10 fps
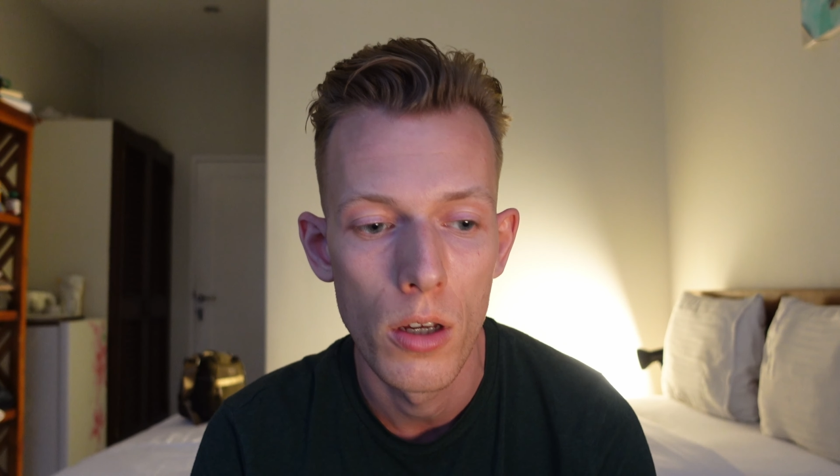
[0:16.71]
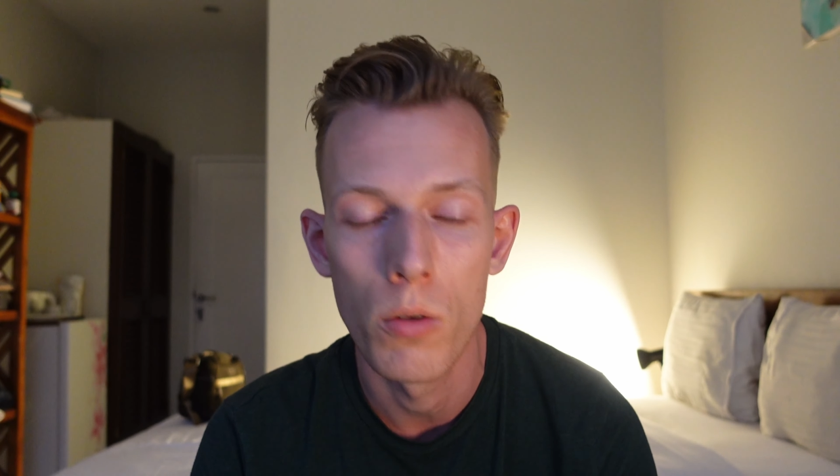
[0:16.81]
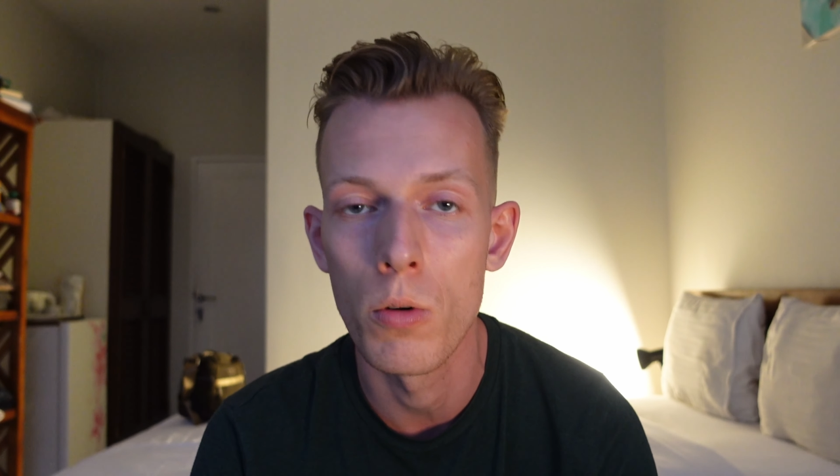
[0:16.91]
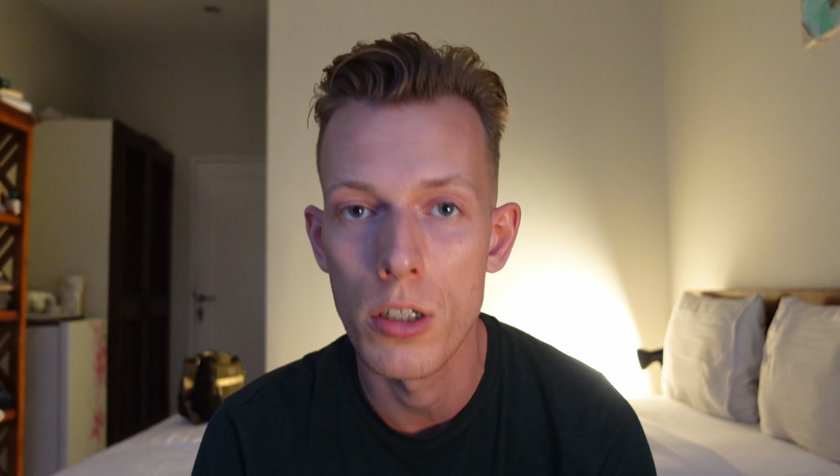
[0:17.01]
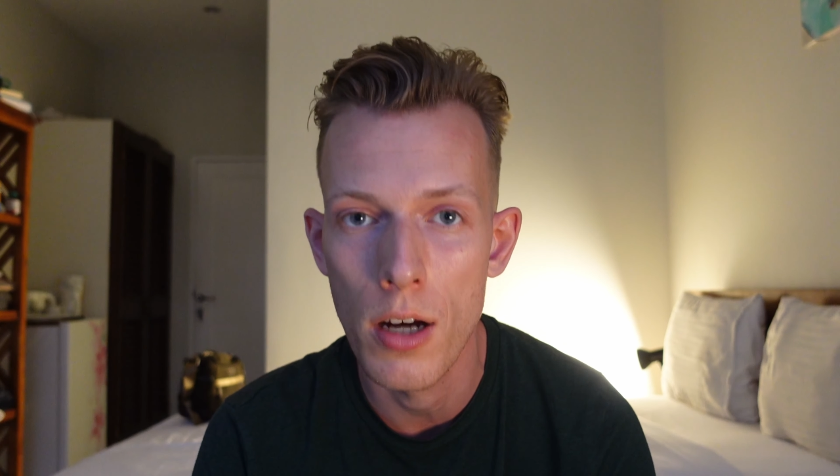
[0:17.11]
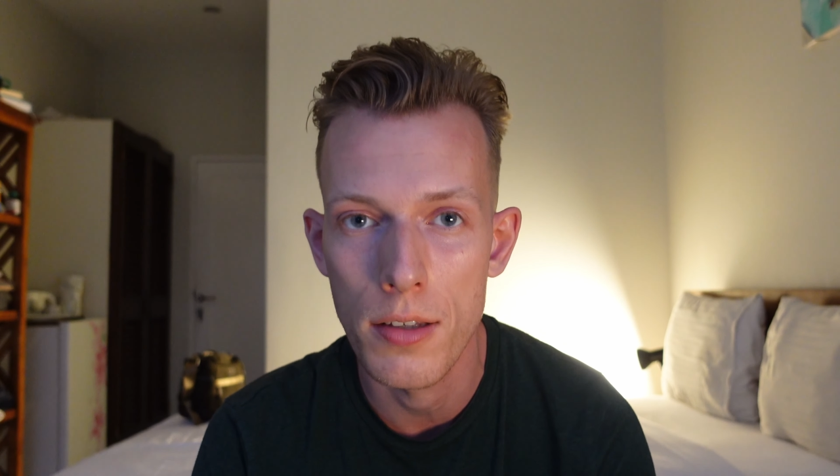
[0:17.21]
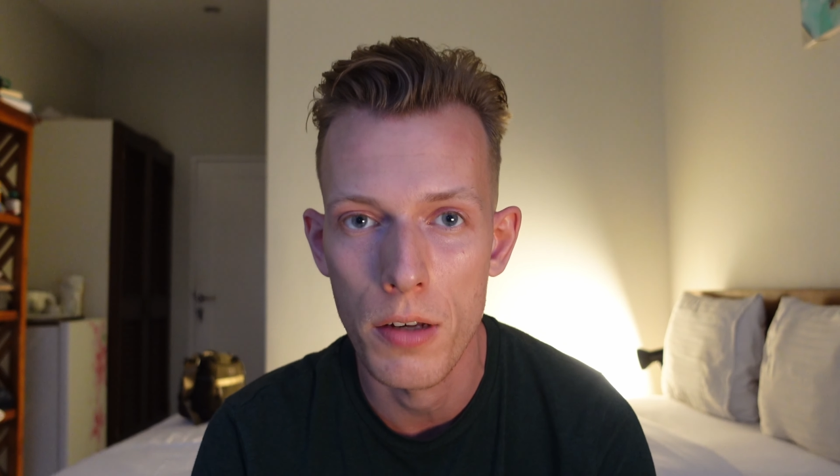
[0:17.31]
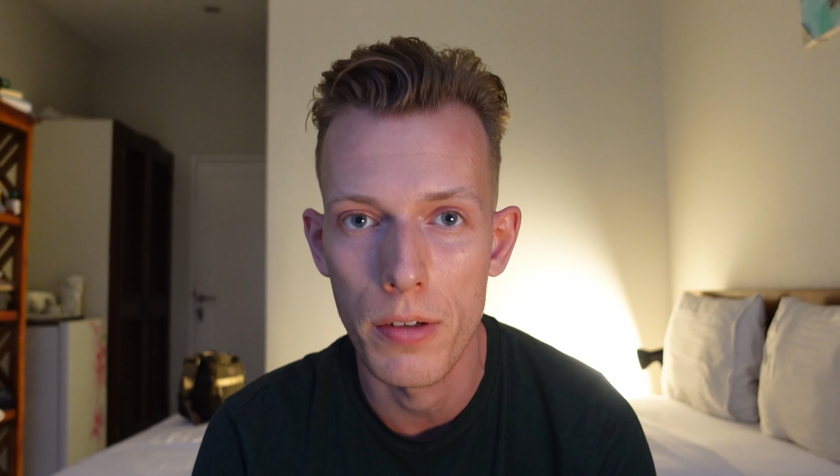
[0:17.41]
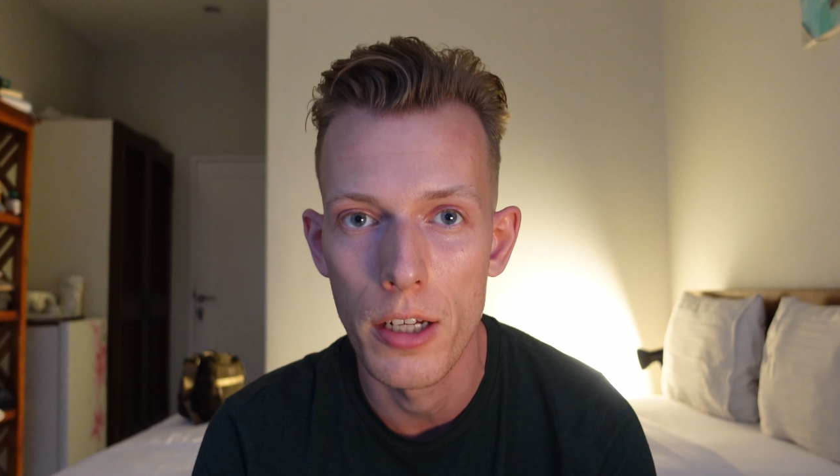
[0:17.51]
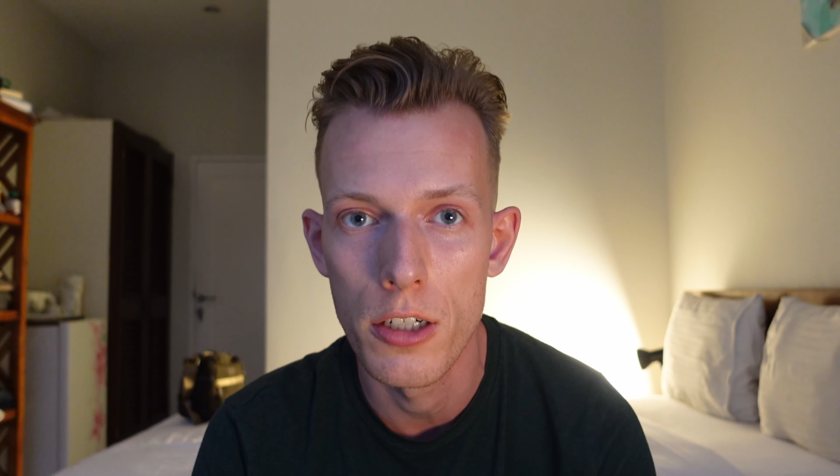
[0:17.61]
or a
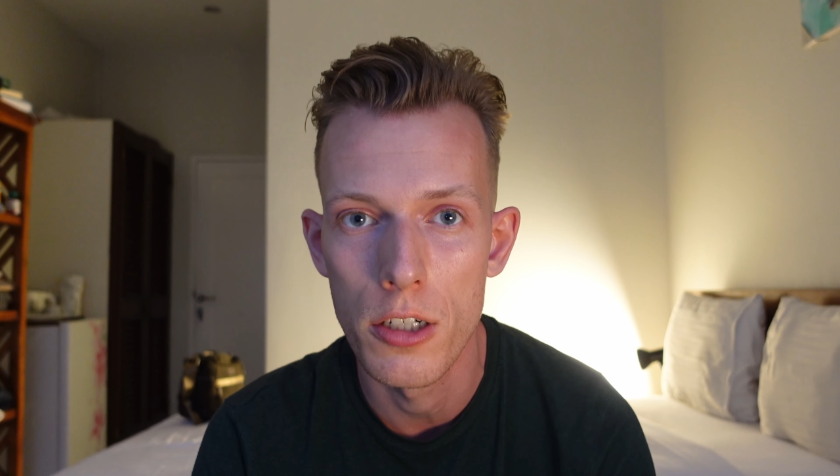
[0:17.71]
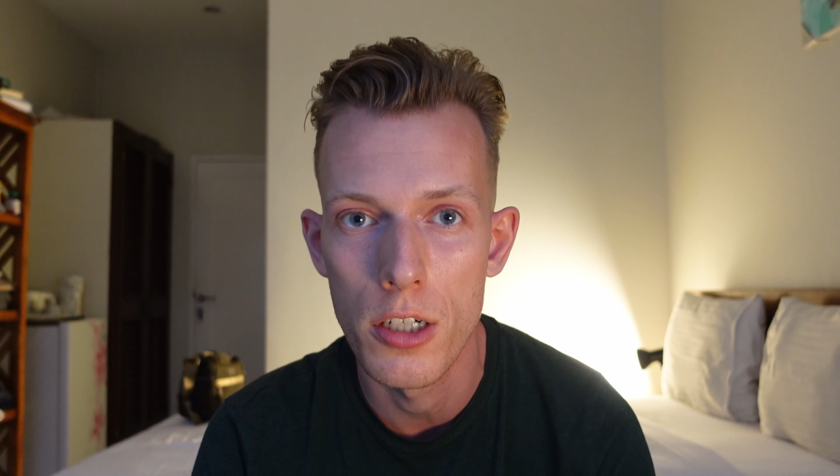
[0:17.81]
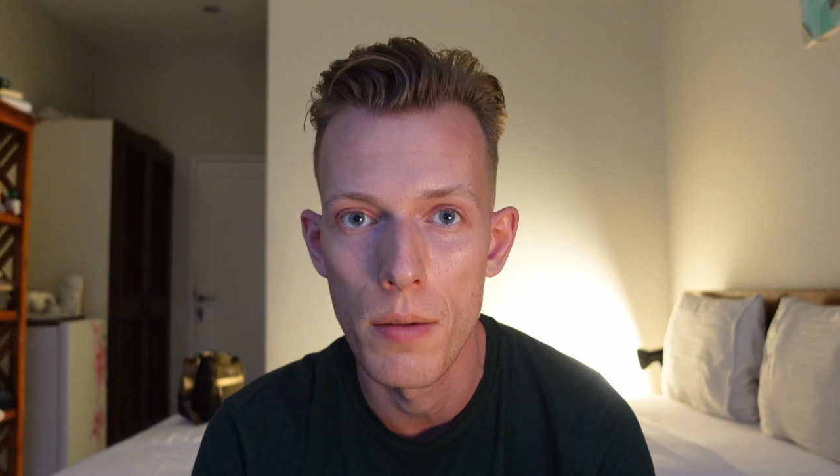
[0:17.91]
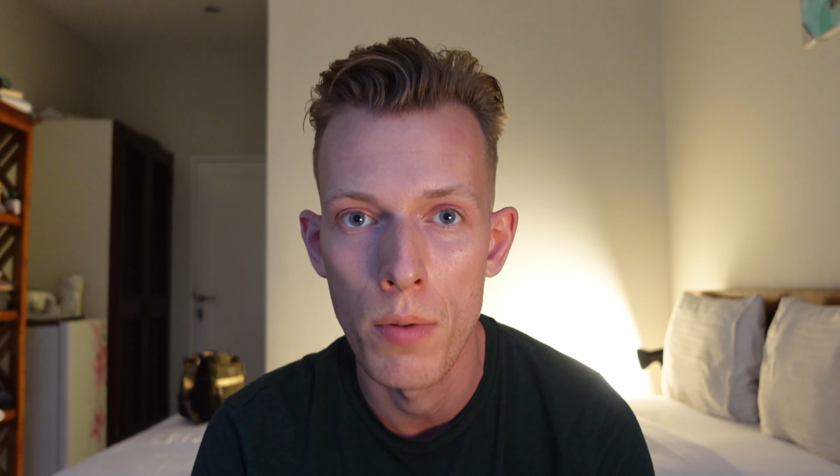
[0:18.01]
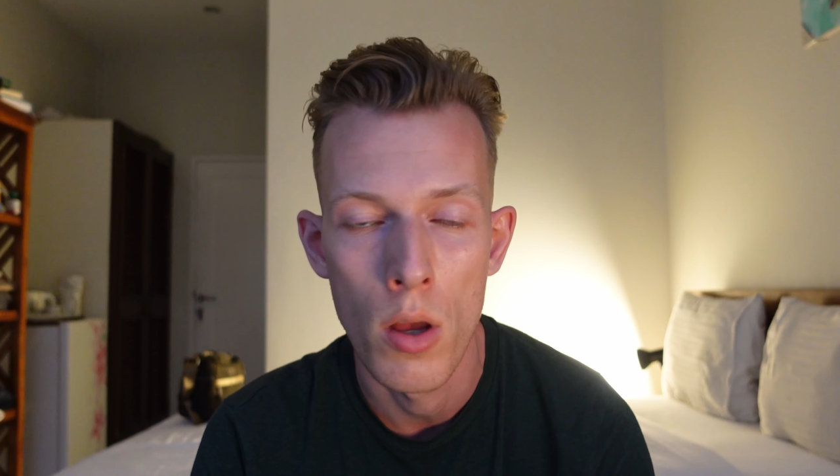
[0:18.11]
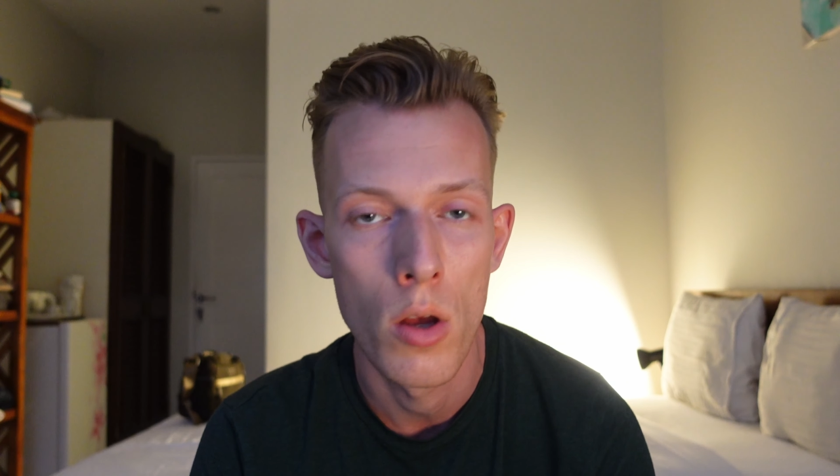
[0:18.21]
toxic relationship,